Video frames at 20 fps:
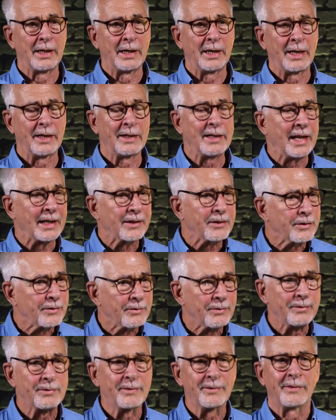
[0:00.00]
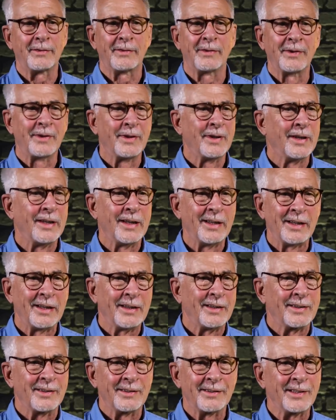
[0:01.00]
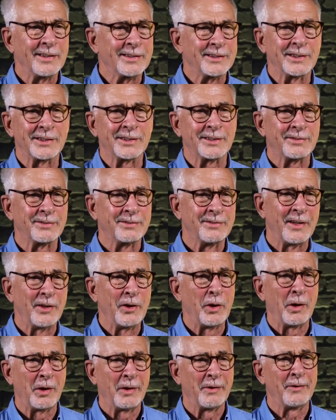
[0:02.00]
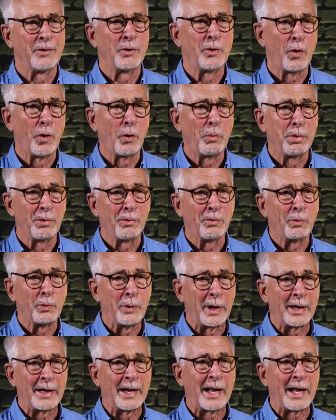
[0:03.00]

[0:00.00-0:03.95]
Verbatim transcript: And that's, that's just noble right